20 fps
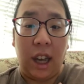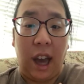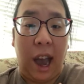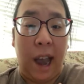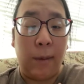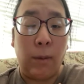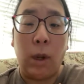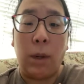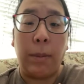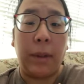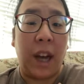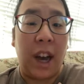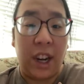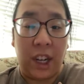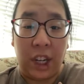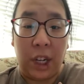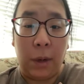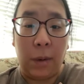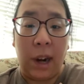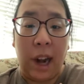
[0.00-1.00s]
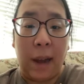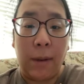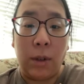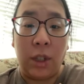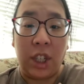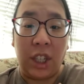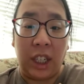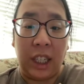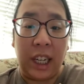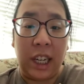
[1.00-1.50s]
I will block you and I will
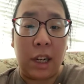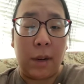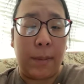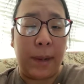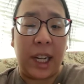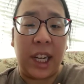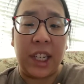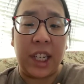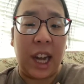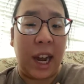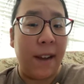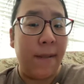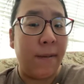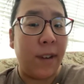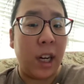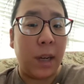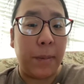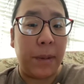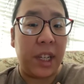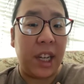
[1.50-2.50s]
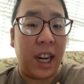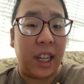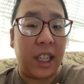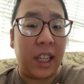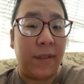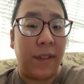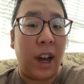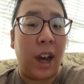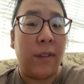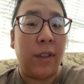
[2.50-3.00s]
delete you because I am very
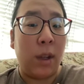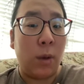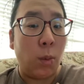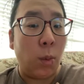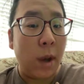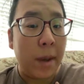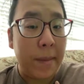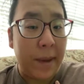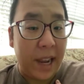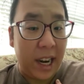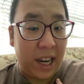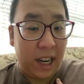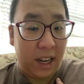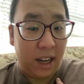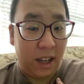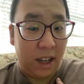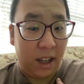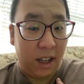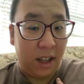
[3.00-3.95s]
protective of the women